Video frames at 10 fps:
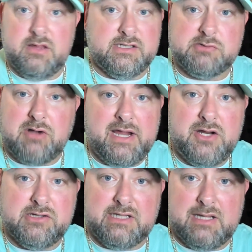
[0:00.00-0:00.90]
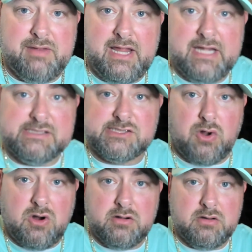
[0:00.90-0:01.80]
This right here is lemon head
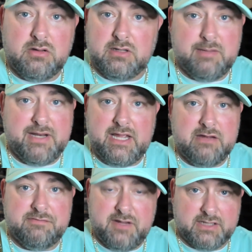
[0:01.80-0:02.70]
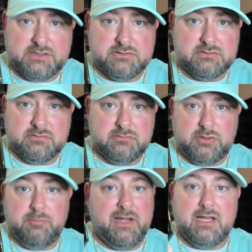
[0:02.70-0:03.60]
start, lemon head finish.
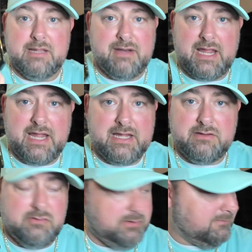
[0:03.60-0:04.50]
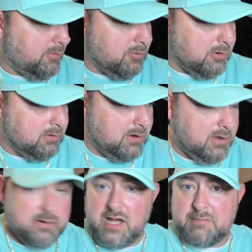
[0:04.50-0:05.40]
You'll be a lemon head for,
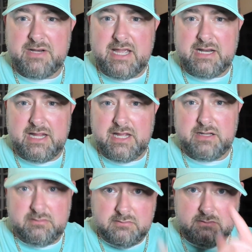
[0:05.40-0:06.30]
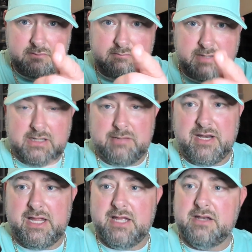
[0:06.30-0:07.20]
not a banana head, but a
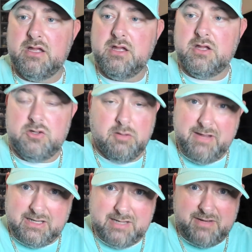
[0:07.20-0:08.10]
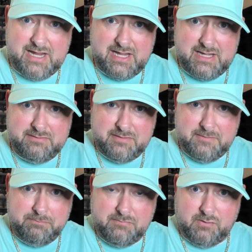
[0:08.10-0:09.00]
lemon head. You'll be a lemon head
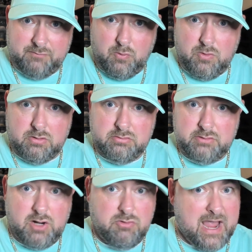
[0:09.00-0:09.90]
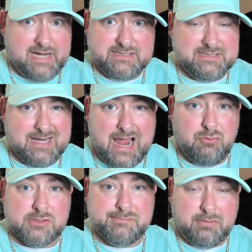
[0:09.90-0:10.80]
for, 8 to 10
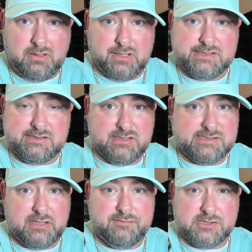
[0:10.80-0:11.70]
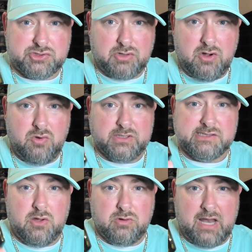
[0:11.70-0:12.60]
hours plus. This stuff is strong.
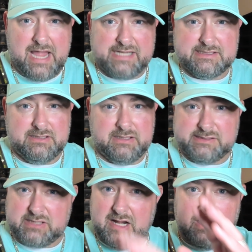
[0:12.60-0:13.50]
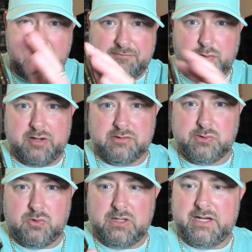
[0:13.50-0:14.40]
It's long lasting. It's got a lot of fragrance
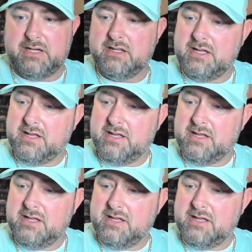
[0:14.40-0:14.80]
oil in it.